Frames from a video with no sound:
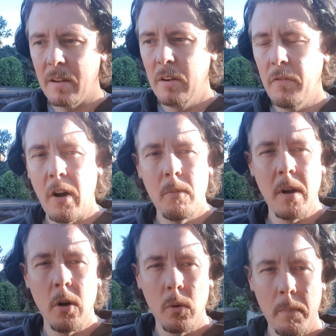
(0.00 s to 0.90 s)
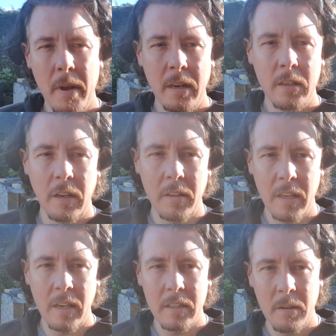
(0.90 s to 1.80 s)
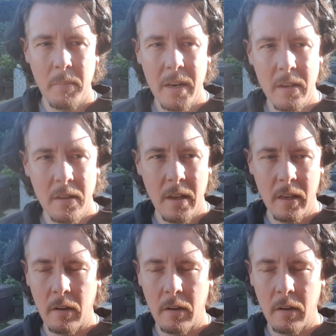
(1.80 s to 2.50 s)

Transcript: develop my own opinion, because I think it is an opinion thing.